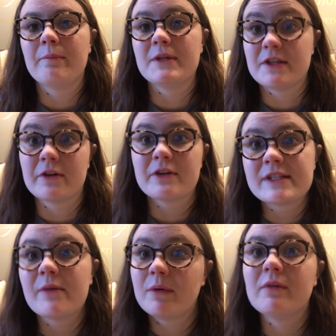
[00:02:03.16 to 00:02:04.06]
materials
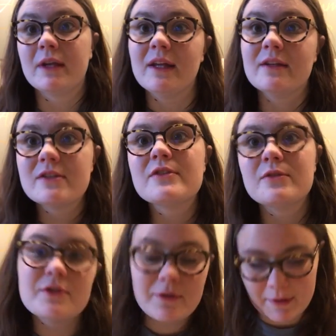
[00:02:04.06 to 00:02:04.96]
that we would need to
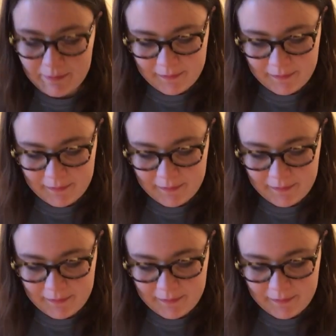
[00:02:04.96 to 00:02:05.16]
do it.